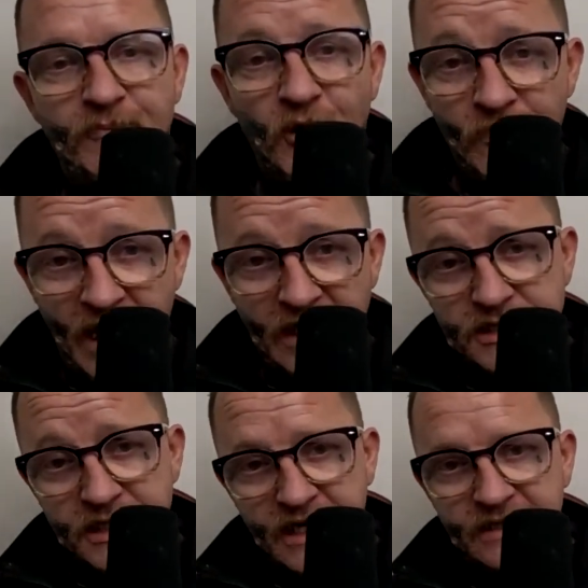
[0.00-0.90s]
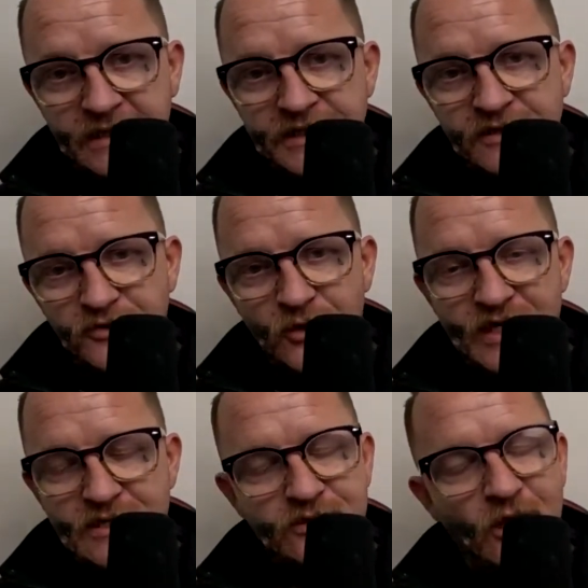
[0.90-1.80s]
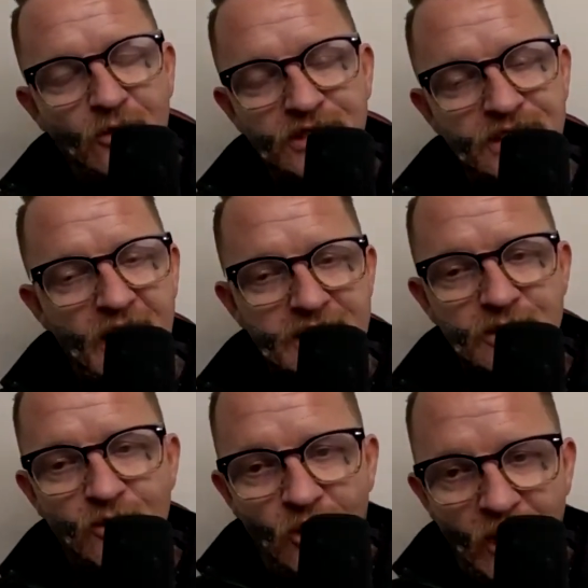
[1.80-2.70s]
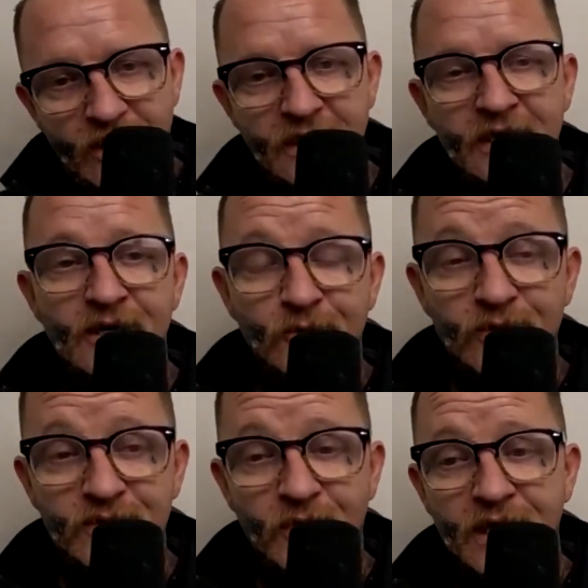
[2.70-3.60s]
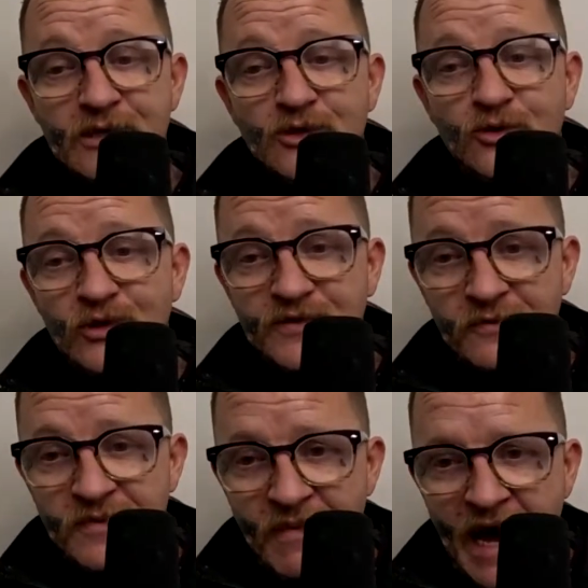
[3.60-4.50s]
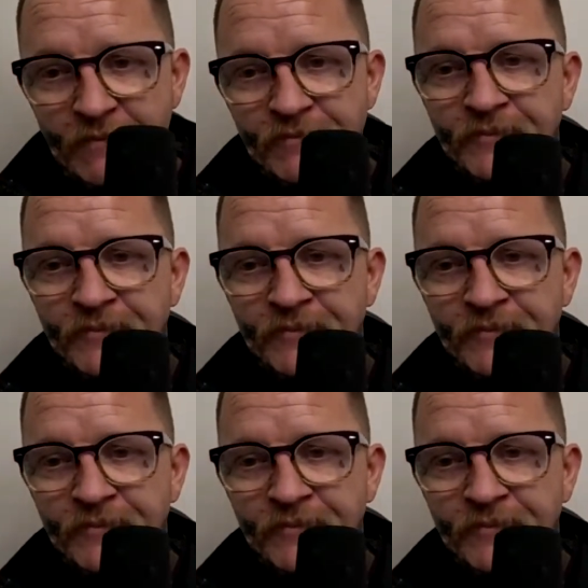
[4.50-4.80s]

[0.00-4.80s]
I managed to get an interview, as I told you last night, with one of the screws from the map.